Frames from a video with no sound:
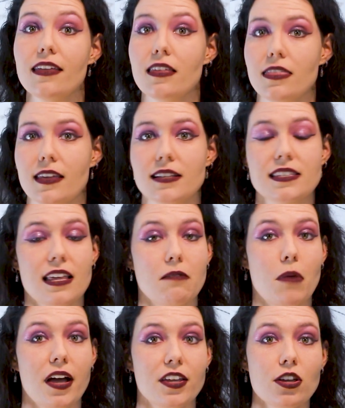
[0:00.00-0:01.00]
Other things they
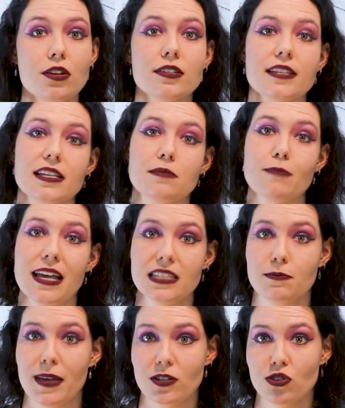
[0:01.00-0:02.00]
might use is
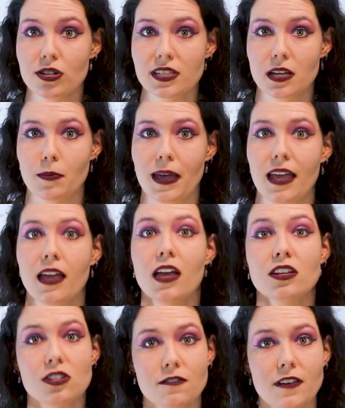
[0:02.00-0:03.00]
mass spectroscopy
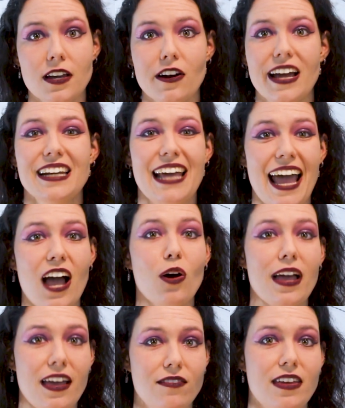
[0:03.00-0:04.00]
to figure out how
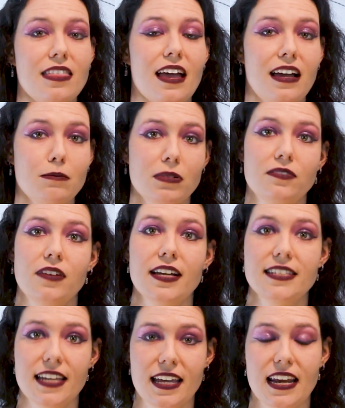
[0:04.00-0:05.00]
heavy the
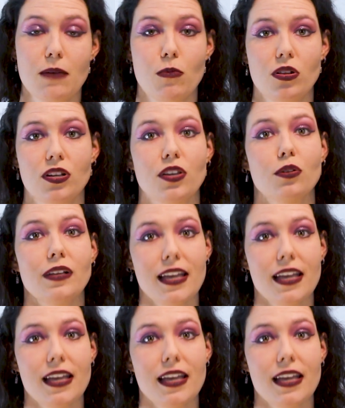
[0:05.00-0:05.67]
amplified DNA molecule